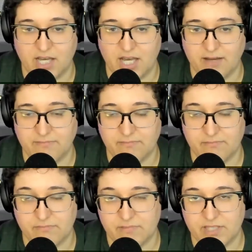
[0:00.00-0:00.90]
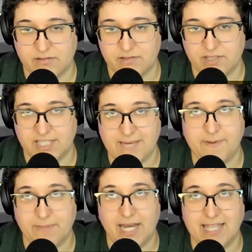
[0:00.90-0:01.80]
Um,
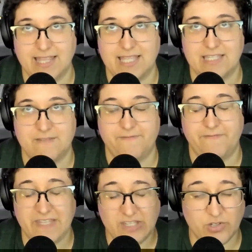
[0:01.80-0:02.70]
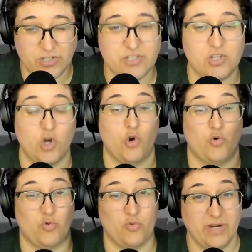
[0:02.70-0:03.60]
keep in mind, this feels
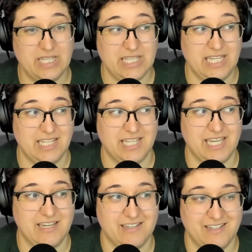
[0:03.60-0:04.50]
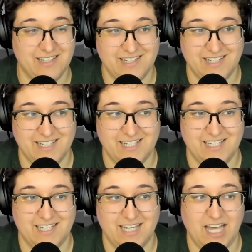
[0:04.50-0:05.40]
really like
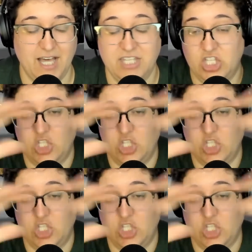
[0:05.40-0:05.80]
a